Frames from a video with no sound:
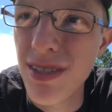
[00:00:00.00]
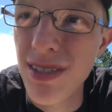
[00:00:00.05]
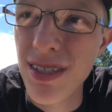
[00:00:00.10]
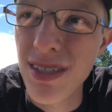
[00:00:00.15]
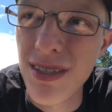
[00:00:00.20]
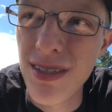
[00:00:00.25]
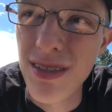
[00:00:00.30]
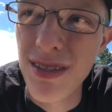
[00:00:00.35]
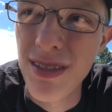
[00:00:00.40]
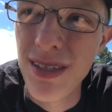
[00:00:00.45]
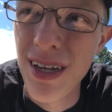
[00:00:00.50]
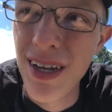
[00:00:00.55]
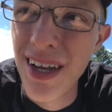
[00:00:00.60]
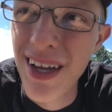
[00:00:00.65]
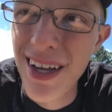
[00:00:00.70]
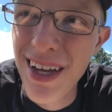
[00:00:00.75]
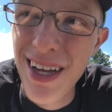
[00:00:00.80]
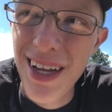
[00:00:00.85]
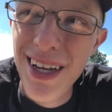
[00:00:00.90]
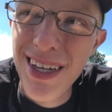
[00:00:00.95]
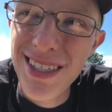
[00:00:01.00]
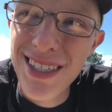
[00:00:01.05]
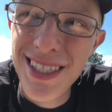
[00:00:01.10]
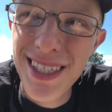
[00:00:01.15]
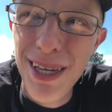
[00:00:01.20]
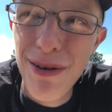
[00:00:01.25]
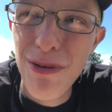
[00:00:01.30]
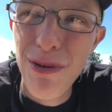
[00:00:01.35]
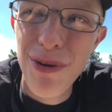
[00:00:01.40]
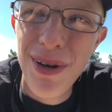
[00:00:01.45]
and
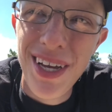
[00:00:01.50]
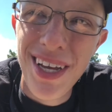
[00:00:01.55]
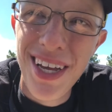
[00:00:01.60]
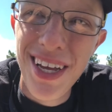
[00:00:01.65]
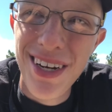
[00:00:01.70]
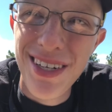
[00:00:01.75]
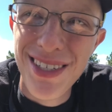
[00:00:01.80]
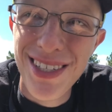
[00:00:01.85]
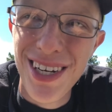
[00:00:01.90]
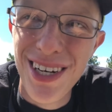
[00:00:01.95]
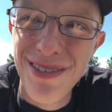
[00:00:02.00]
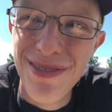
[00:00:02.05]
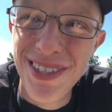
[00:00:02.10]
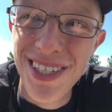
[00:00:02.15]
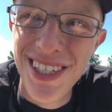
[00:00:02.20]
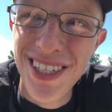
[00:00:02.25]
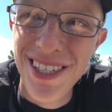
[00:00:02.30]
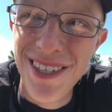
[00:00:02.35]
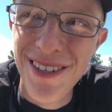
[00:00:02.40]
see what we can get ourselves into.